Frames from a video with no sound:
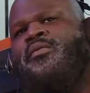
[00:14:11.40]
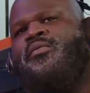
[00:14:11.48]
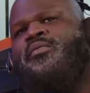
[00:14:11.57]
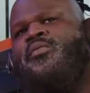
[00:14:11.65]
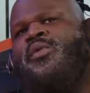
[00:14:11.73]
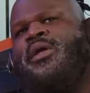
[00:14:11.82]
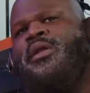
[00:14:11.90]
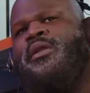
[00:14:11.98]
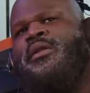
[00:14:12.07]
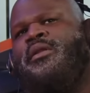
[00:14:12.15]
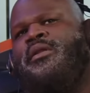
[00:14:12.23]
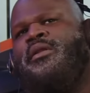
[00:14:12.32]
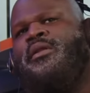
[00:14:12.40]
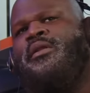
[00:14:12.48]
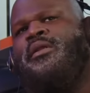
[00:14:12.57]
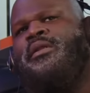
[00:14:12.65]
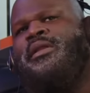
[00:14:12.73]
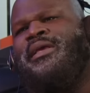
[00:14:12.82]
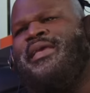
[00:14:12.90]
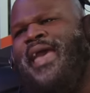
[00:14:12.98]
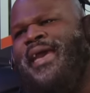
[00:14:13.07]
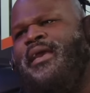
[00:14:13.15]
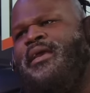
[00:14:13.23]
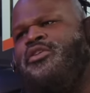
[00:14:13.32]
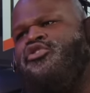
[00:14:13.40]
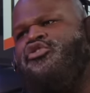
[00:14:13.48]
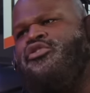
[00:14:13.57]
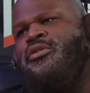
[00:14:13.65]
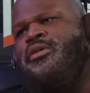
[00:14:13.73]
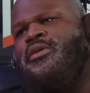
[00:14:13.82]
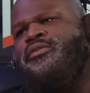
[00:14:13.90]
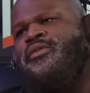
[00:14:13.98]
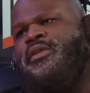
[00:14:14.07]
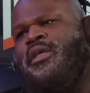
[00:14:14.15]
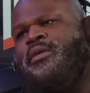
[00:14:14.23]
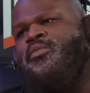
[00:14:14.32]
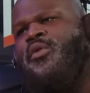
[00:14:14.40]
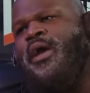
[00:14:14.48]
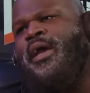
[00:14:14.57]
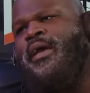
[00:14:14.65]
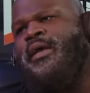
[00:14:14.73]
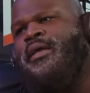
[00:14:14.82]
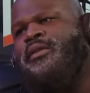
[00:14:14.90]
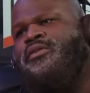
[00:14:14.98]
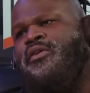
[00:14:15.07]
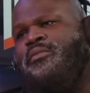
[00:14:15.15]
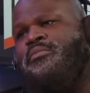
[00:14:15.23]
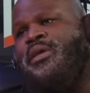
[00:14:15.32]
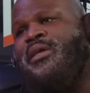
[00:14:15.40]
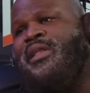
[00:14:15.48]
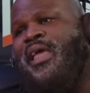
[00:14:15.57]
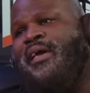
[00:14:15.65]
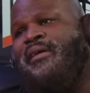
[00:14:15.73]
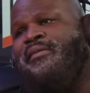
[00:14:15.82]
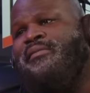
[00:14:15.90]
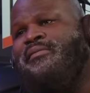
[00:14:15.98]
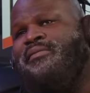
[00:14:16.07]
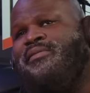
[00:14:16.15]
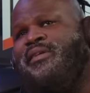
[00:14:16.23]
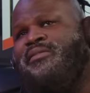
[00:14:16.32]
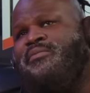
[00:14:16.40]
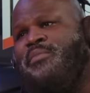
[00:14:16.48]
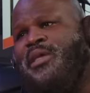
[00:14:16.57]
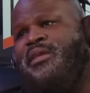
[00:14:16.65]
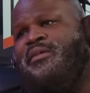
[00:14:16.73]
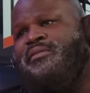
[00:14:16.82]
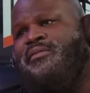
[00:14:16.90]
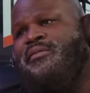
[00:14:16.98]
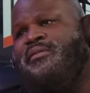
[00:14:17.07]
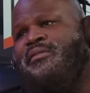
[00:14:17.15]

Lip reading: When the cage... incident where it took me like 6 minutes.